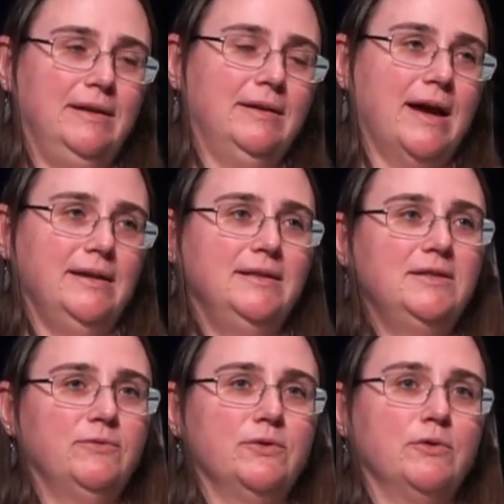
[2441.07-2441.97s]

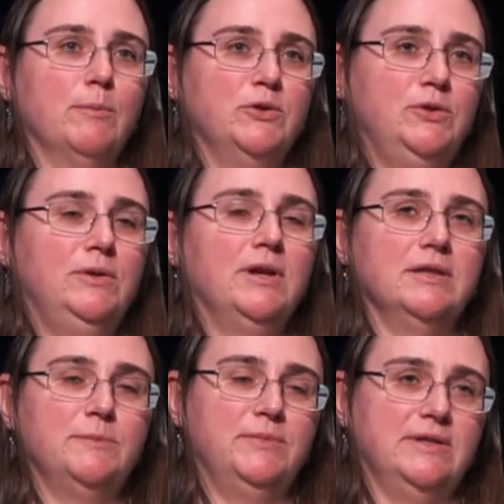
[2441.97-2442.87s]
guidance for troubleshooting
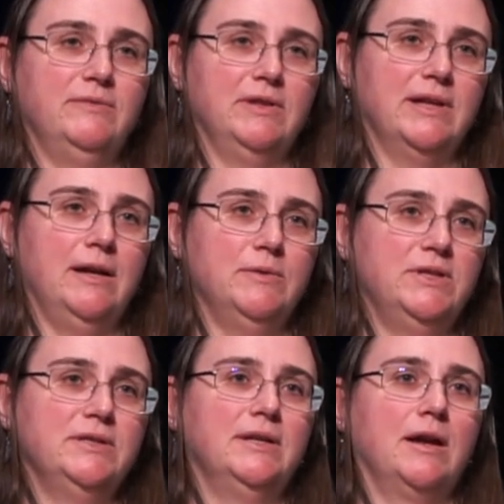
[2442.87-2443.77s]
on specific
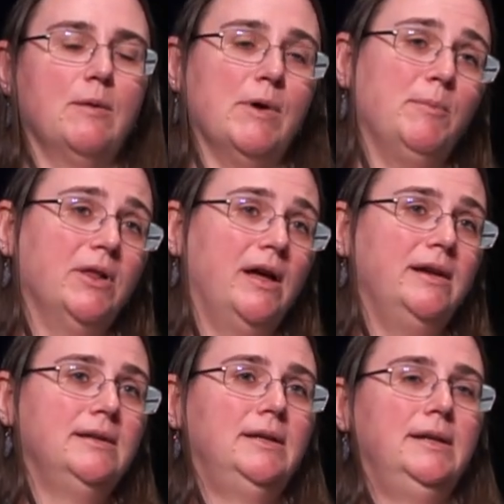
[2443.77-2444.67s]
languages that come up a lot.